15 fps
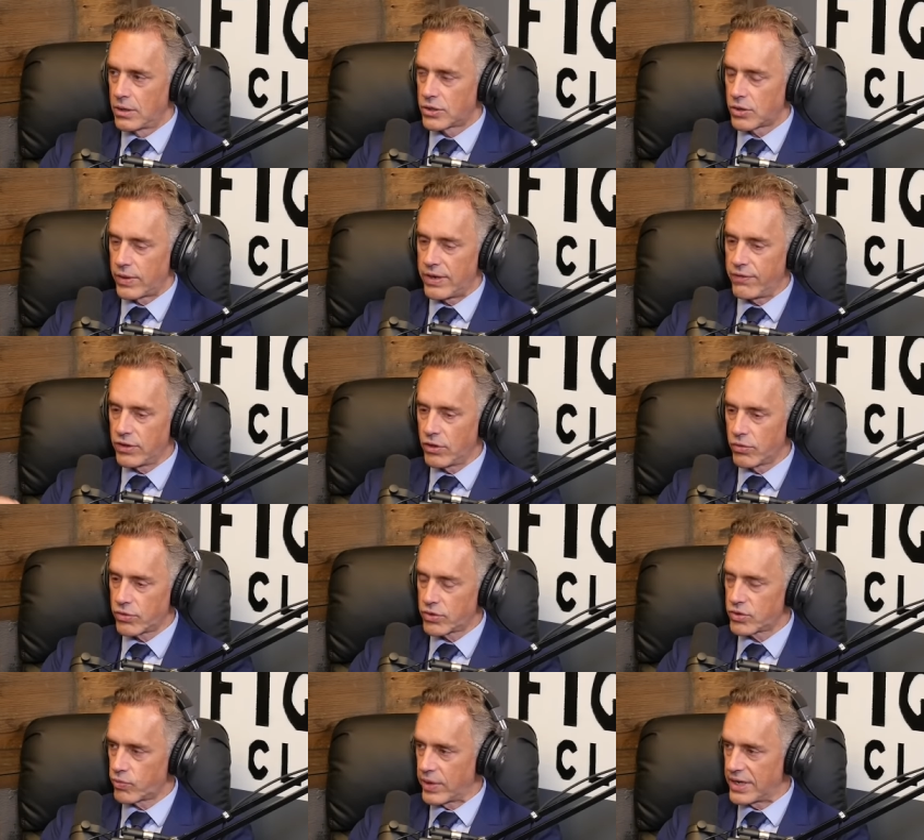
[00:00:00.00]
So even though
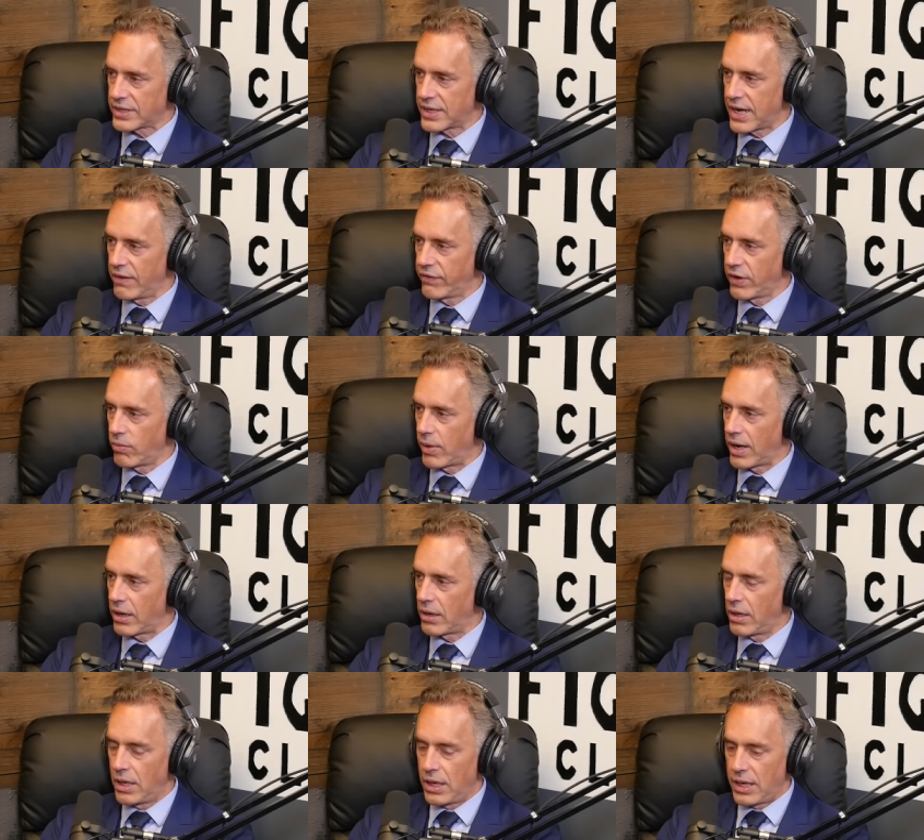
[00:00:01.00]
there's risk
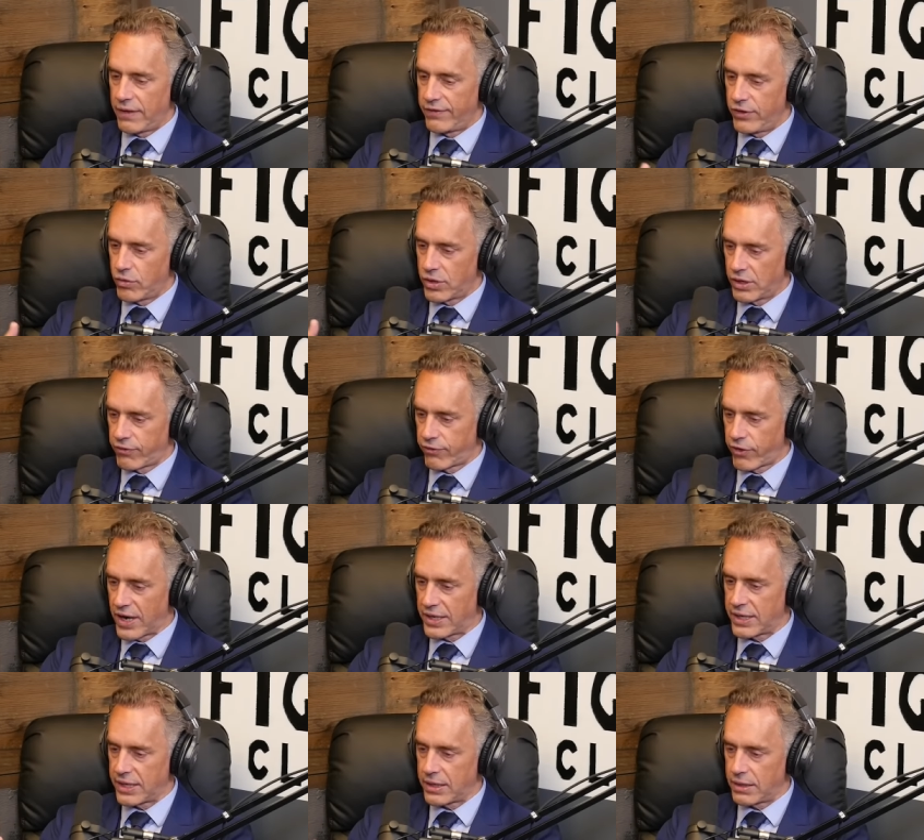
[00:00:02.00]
everywhere, if you
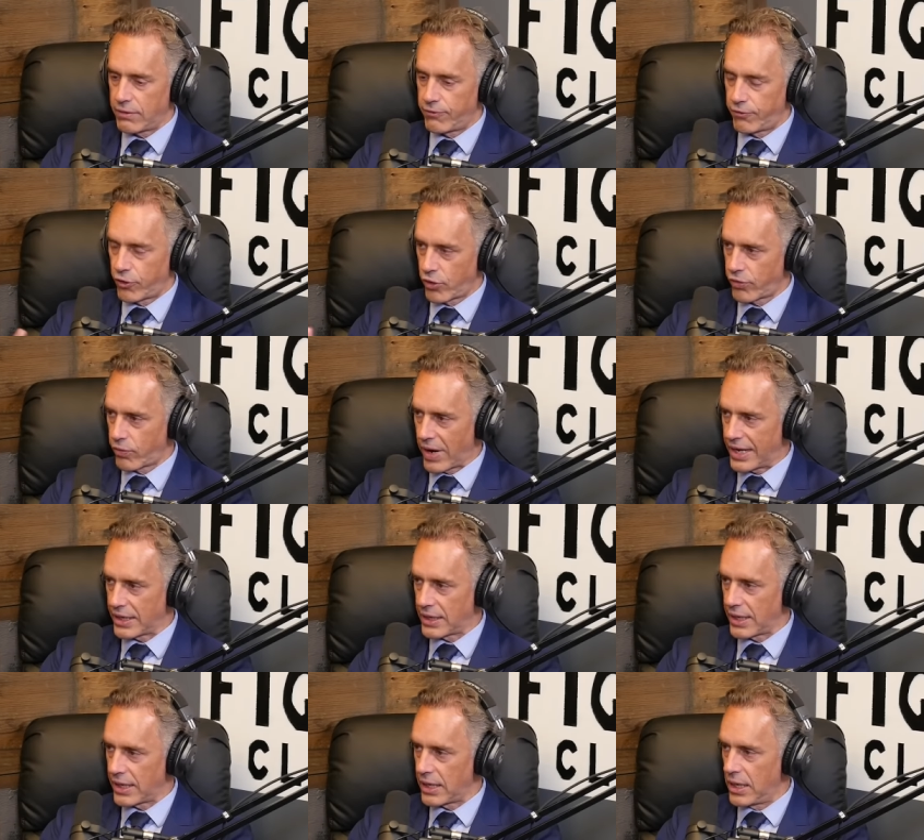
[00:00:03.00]
confront it
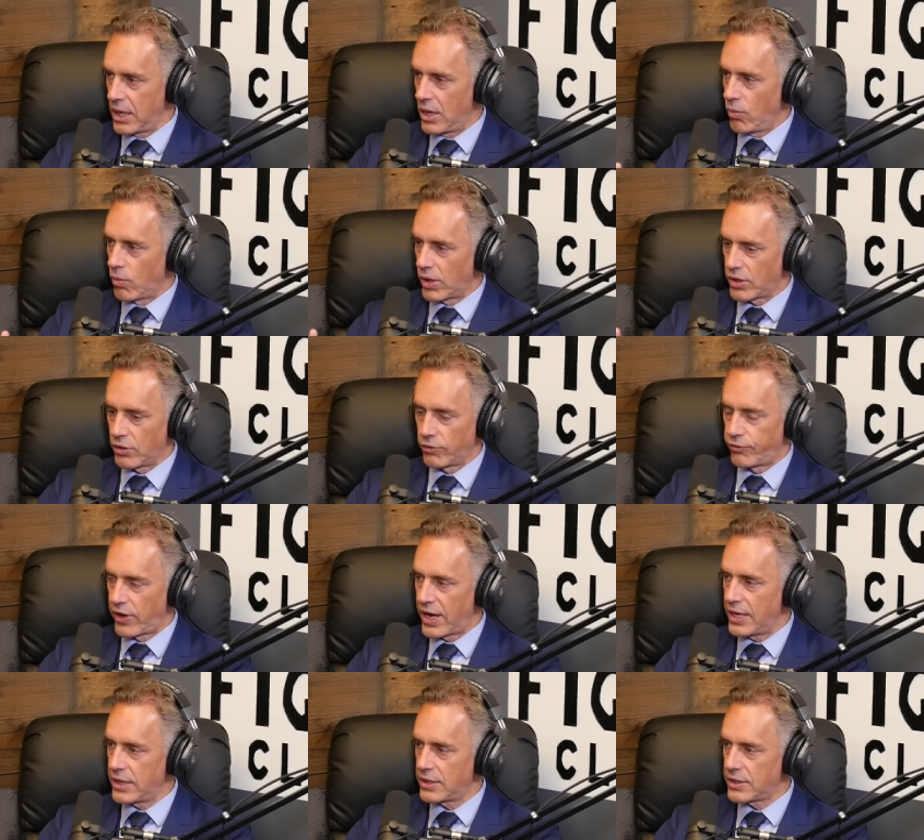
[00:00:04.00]
forthrightly, what you'll
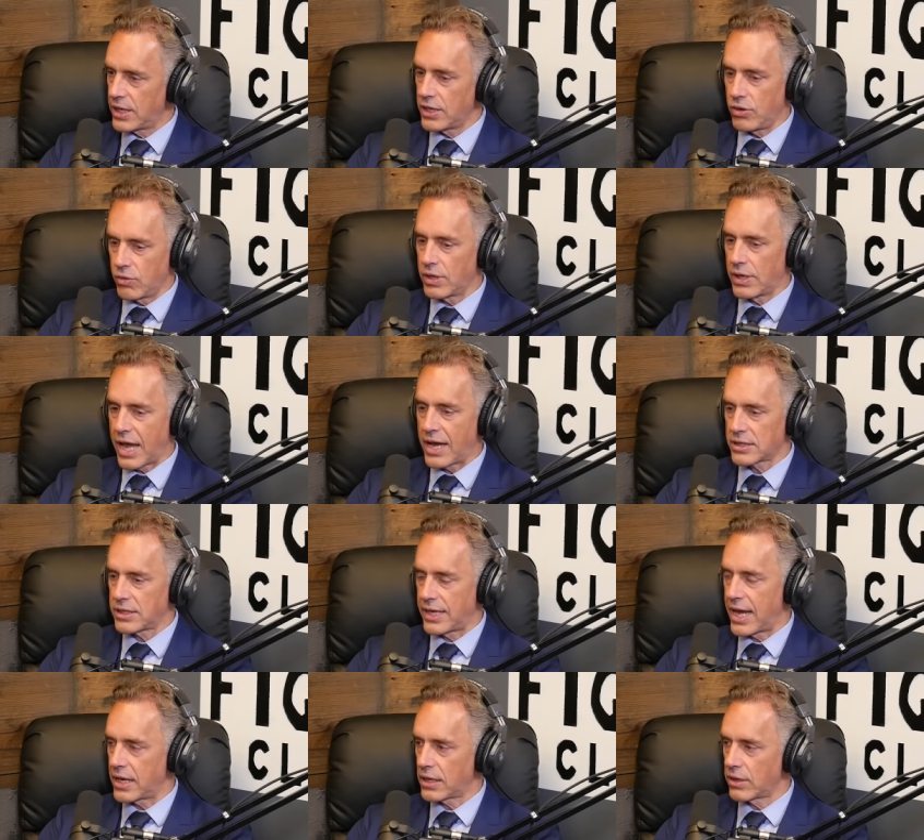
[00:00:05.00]
find is that you can
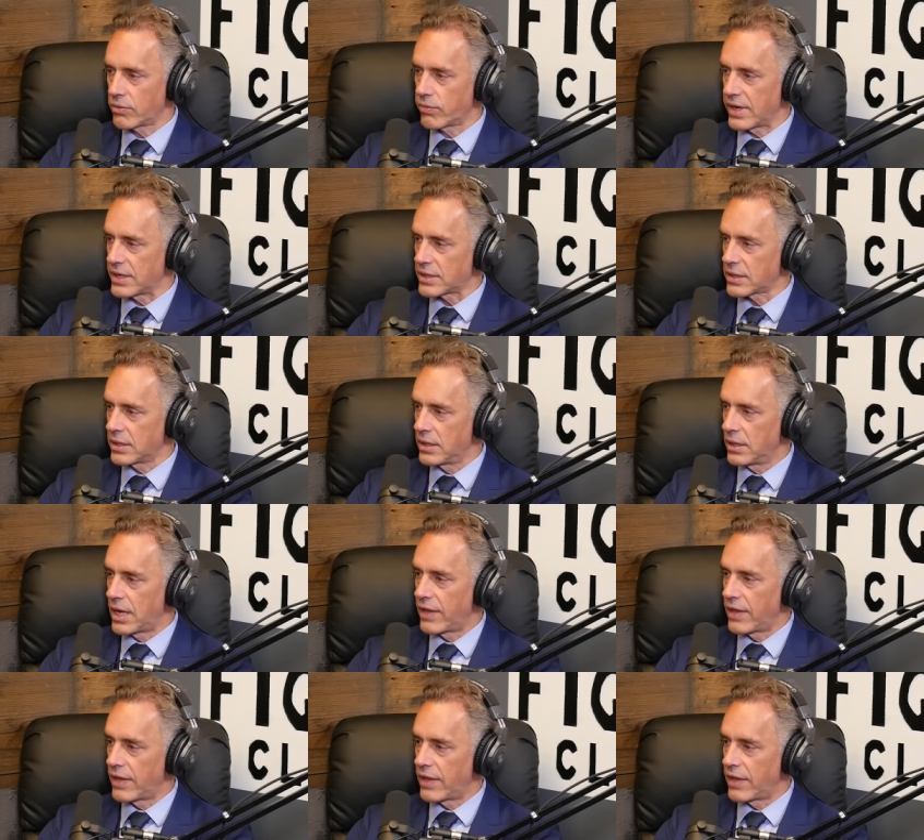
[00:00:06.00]
actually handle the risk.